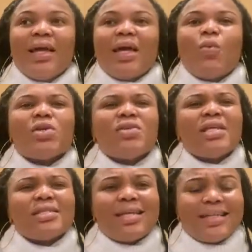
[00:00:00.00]
It was on a
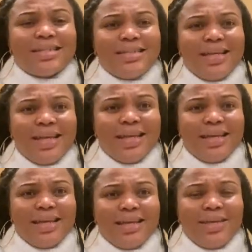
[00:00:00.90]
Saturday,
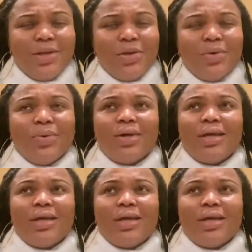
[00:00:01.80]
you know.